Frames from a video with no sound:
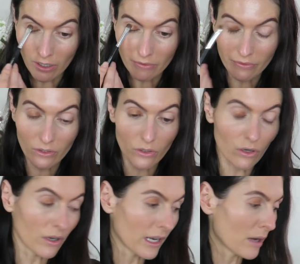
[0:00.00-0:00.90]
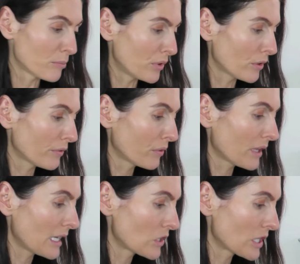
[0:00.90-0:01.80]
I forgot how
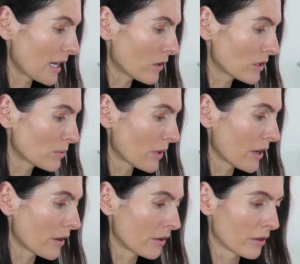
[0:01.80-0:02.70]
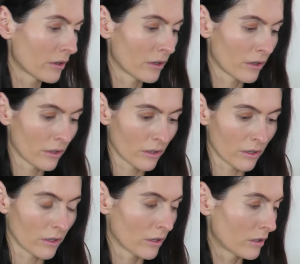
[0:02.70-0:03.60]
beautiful these shadows were.
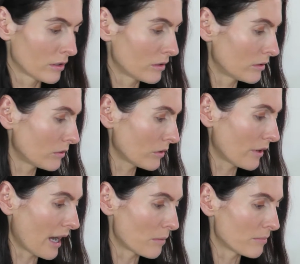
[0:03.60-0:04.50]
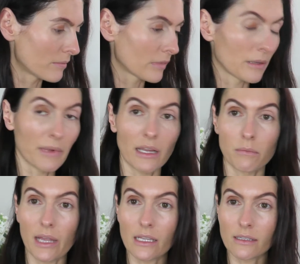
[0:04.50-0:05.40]
Oh crap, I'm gonna make
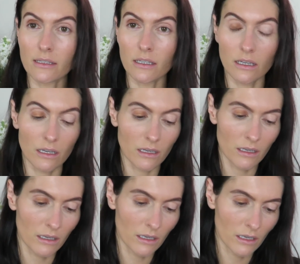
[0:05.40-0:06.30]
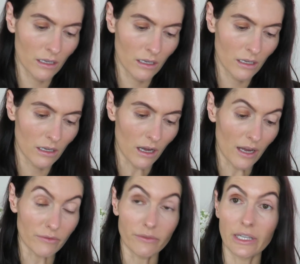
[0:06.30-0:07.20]
a mess.
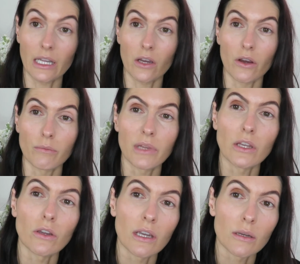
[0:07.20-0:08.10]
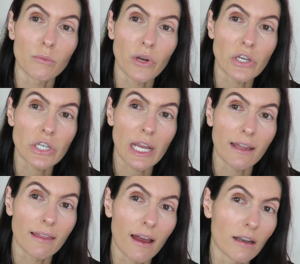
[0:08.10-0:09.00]
I really hope that you can
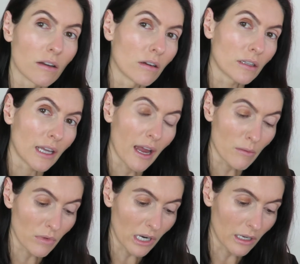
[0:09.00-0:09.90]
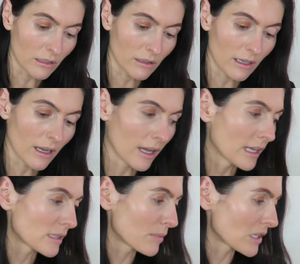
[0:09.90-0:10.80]
appreciate that on camera
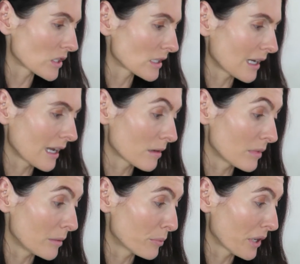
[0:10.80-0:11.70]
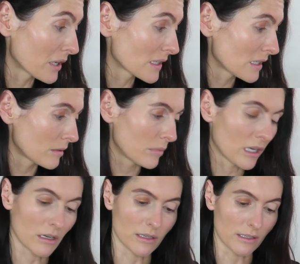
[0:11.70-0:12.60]
as much as I am in person,
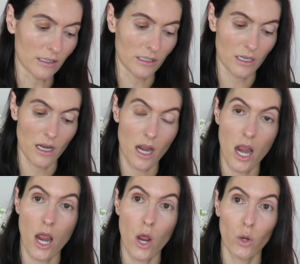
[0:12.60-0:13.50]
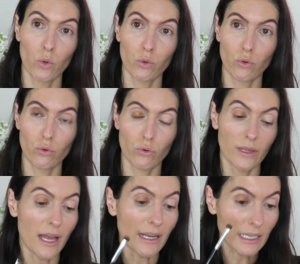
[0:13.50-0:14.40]
because
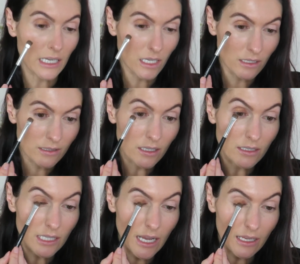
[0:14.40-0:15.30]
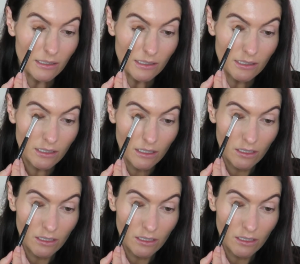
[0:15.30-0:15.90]
that is intense.